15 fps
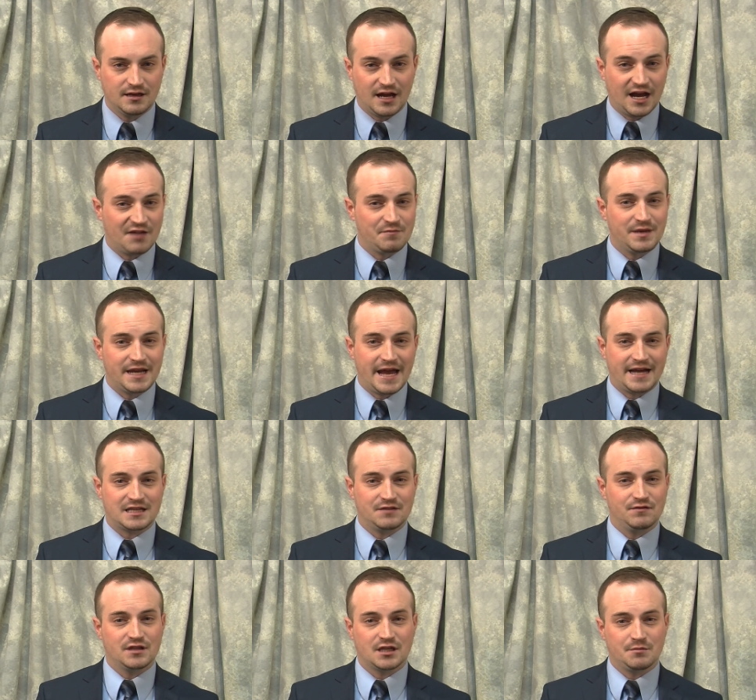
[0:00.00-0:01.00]
I've been
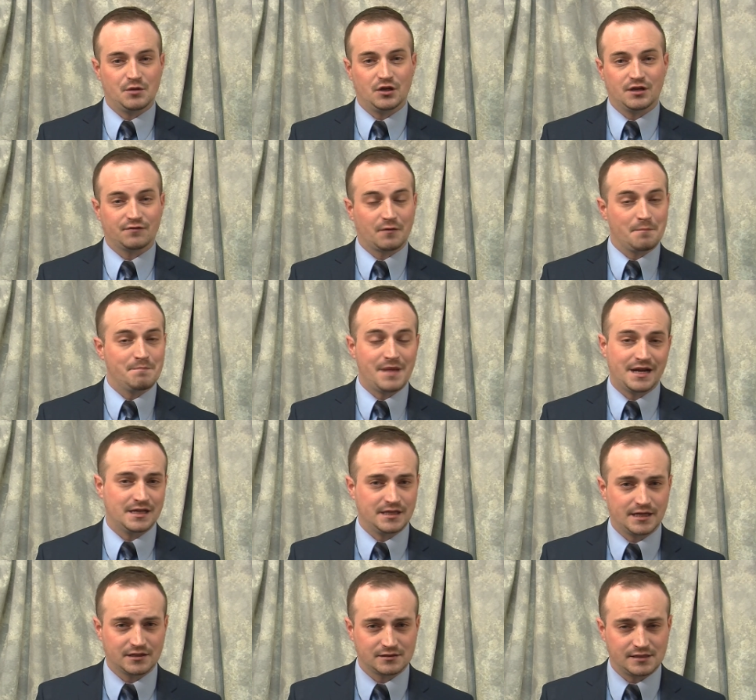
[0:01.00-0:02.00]
active in the community for
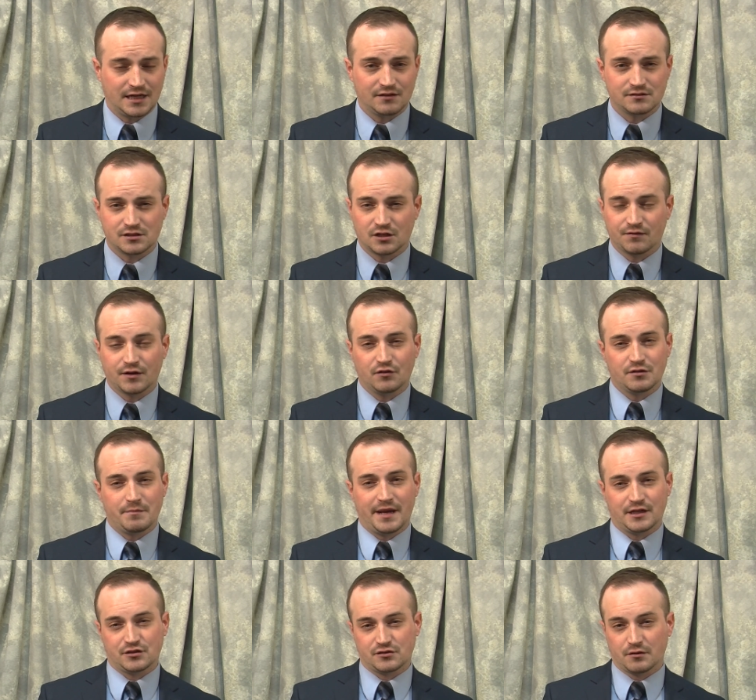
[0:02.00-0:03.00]
many years now, serving on the
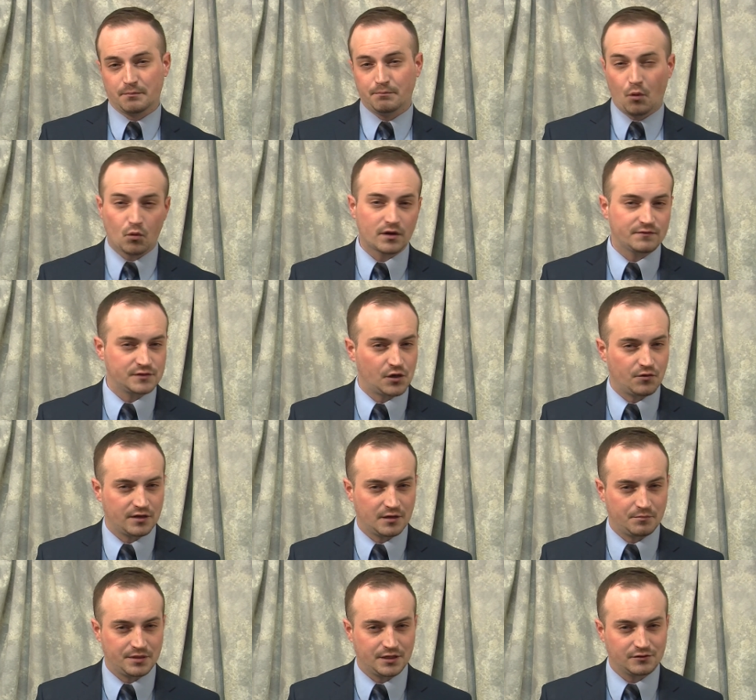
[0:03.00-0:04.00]
Manchester Board of
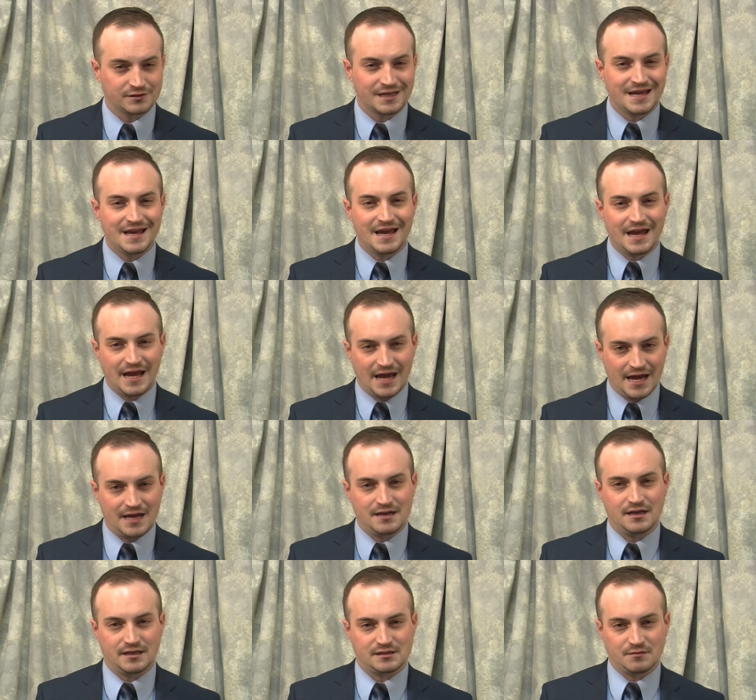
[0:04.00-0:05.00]
Zoning Appeals
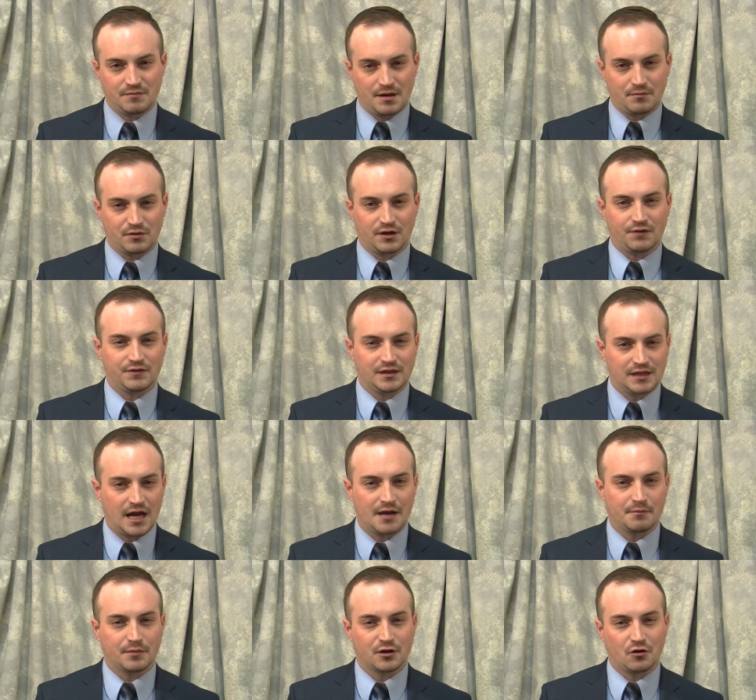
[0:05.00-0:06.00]
and as a member of the
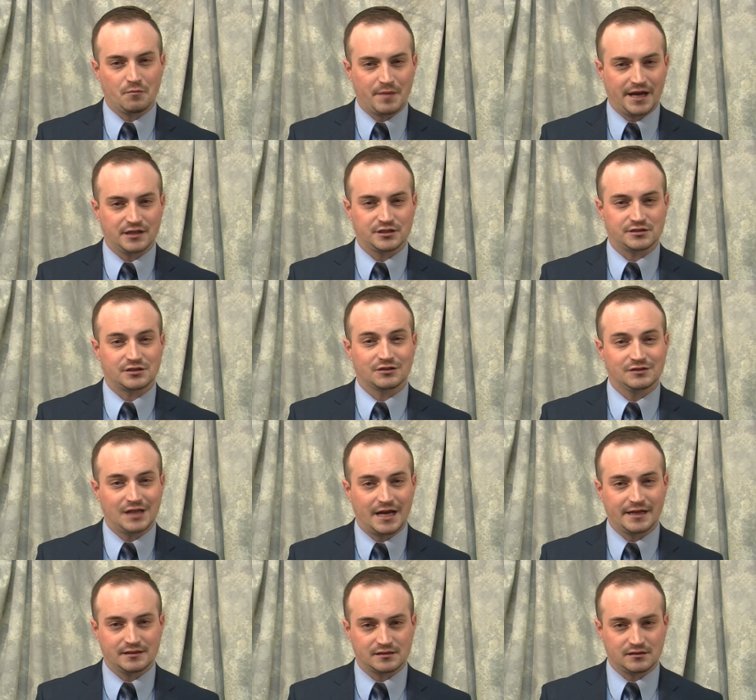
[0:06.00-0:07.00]
Lineboro Manchester
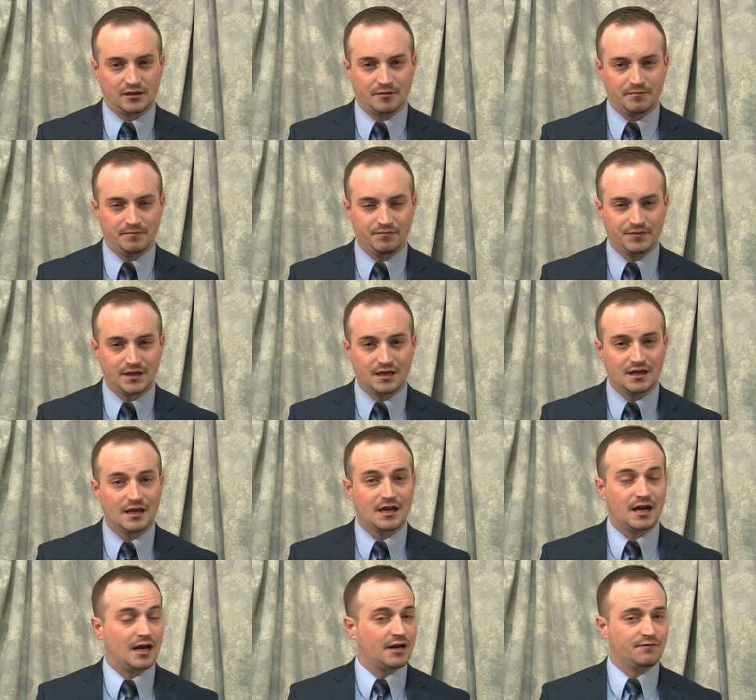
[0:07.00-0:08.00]
Lions Club.
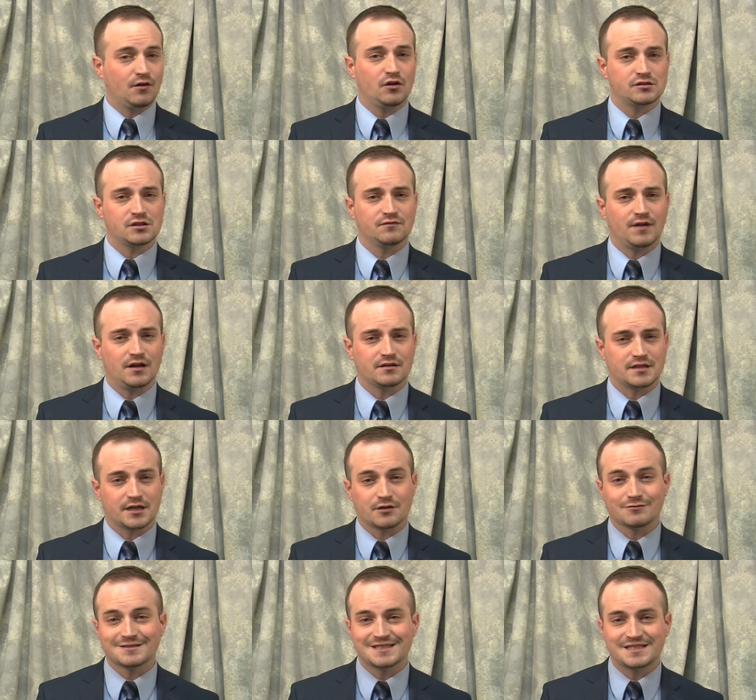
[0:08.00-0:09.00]
I have also
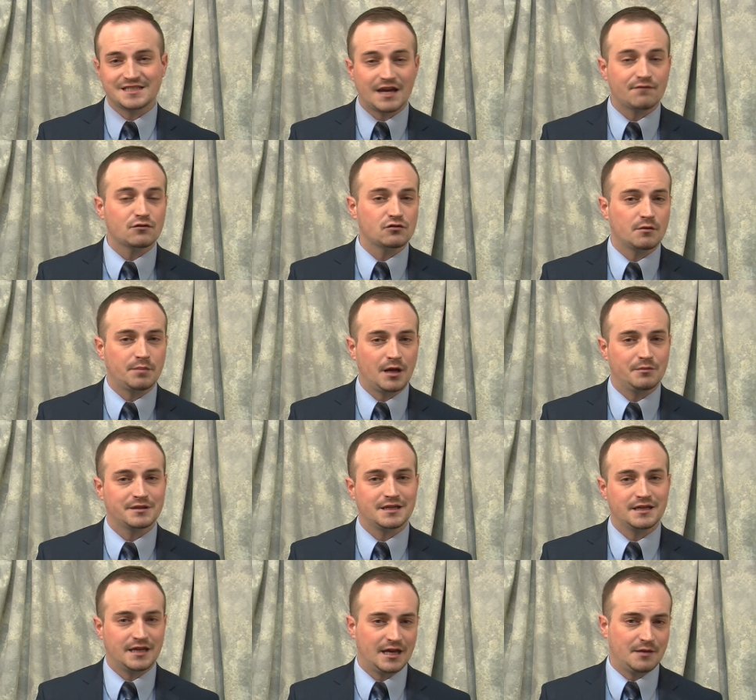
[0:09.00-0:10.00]
volunteered on several
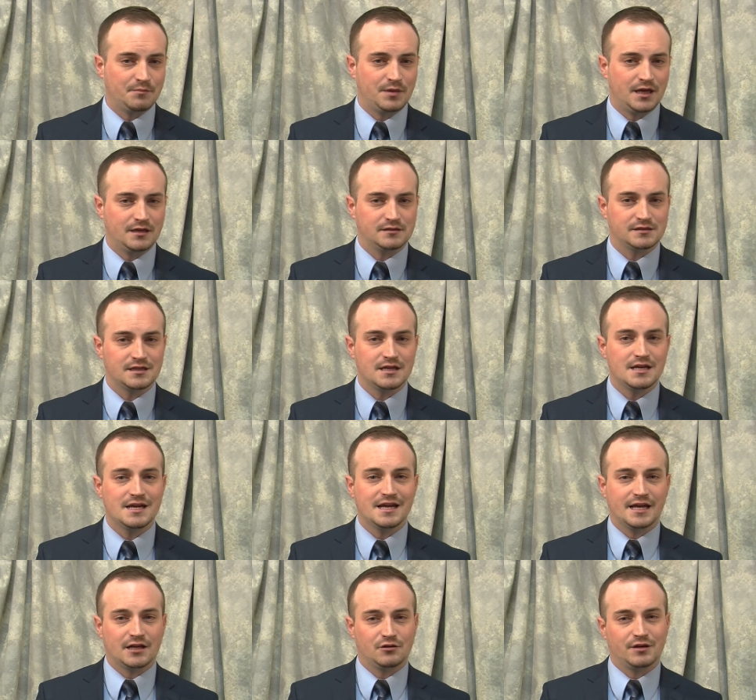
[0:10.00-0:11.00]
Republican campaigns,
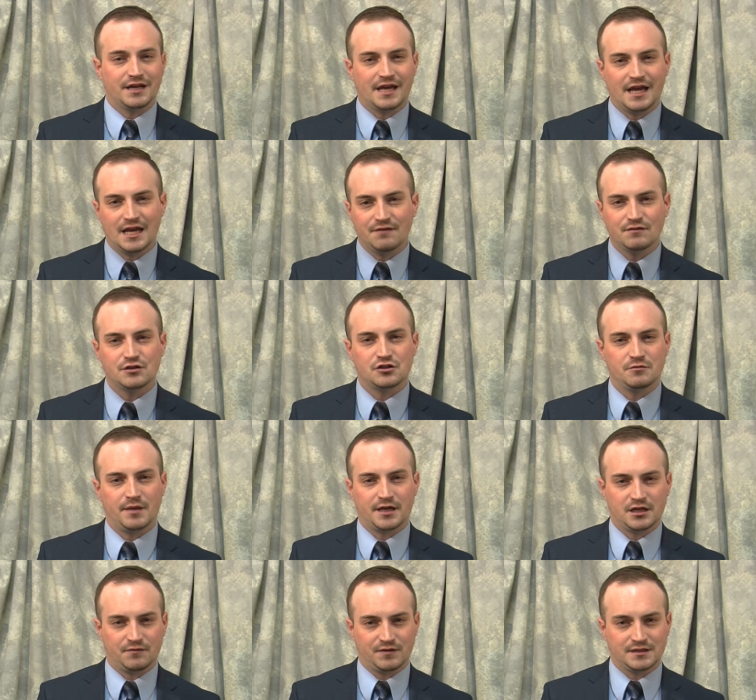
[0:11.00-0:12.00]
including Haven
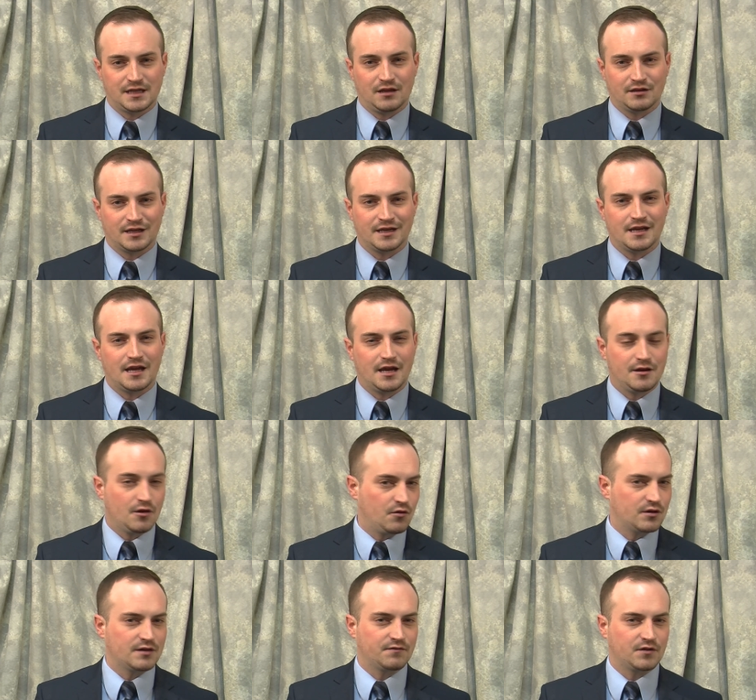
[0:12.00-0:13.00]
Shoemaker for delegate and
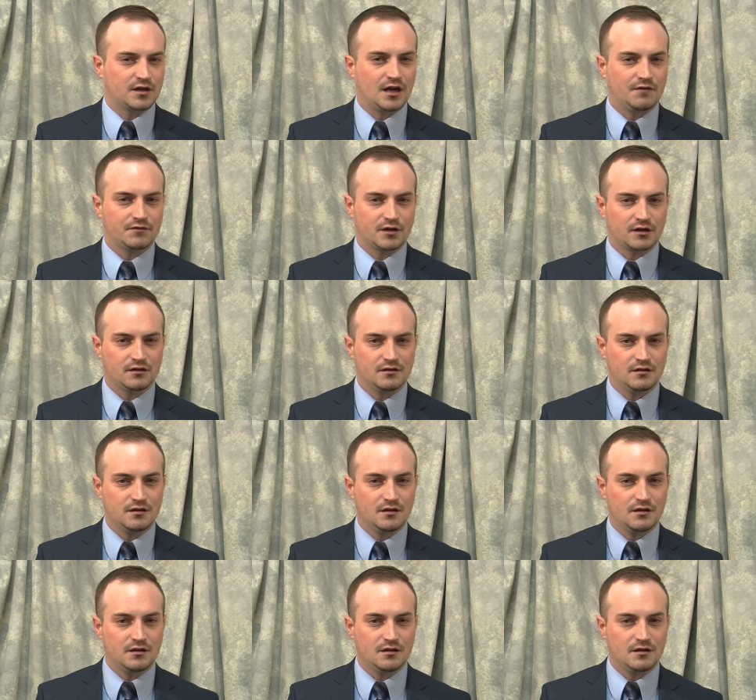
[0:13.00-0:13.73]
Hogan for governor.